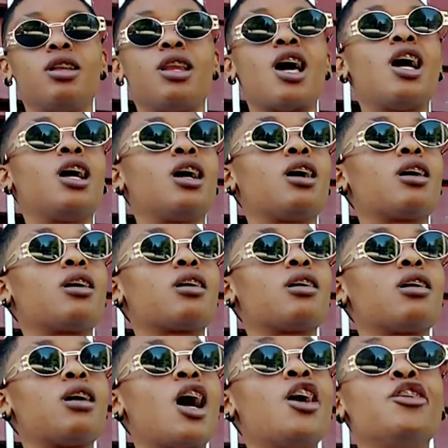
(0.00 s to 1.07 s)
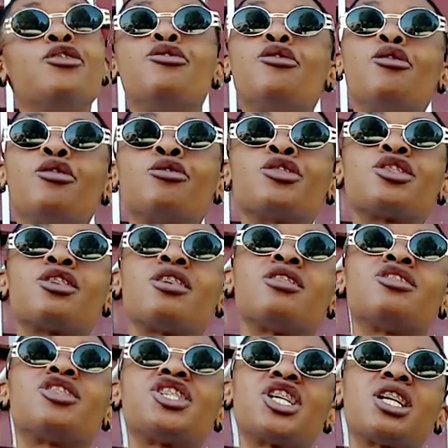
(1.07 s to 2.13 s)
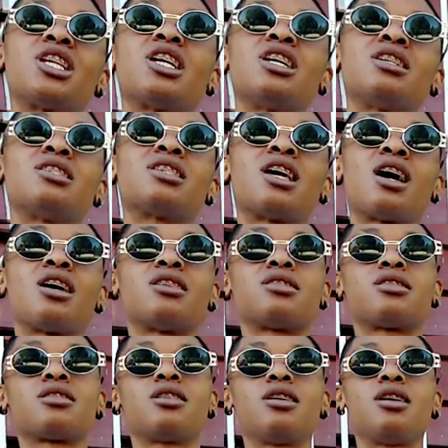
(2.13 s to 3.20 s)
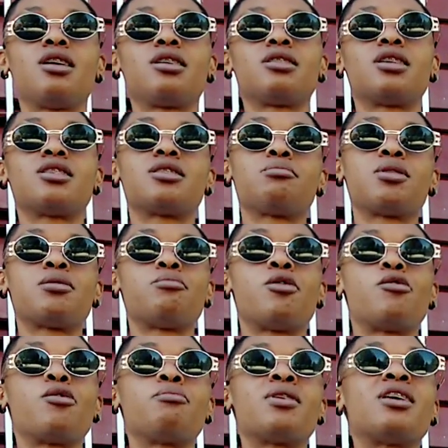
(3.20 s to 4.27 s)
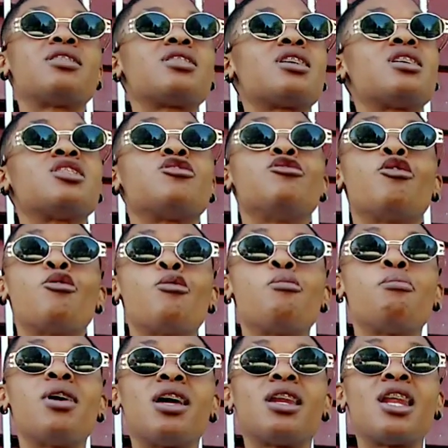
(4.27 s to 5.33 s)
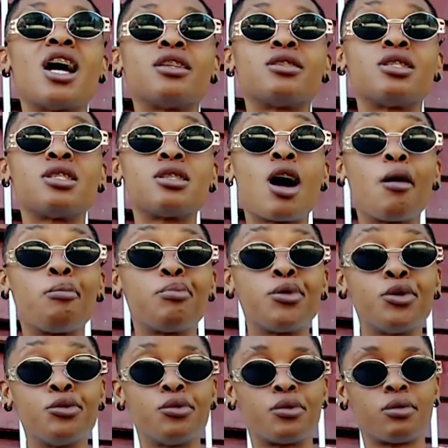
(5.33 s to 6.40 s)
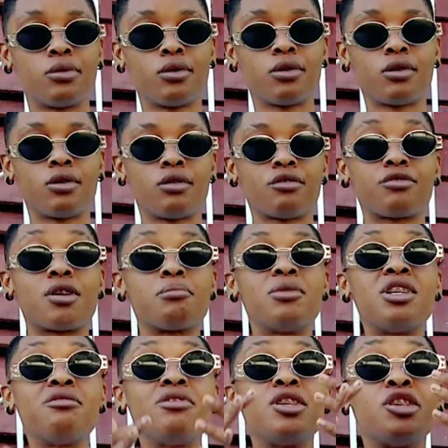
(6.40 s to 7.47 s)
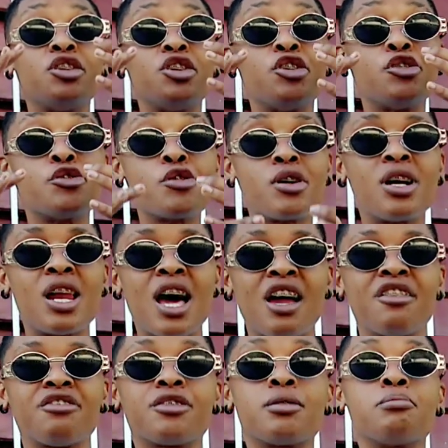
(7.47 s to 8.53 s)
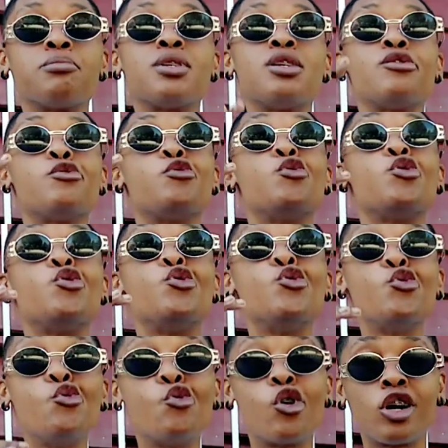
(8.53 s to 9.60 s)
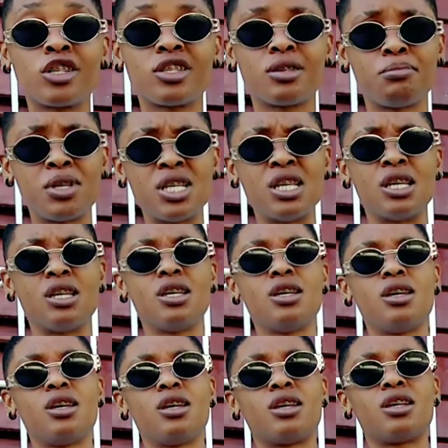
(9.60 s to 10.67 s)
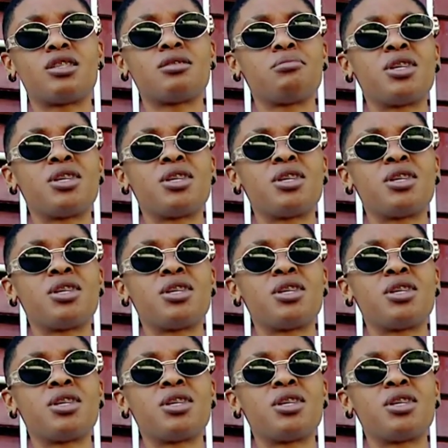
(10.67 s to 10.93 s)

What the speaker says: Like, I know how certain shit is, guys. You see me? But what I say is don't make that stop you from living your life, from being who you want to be. You see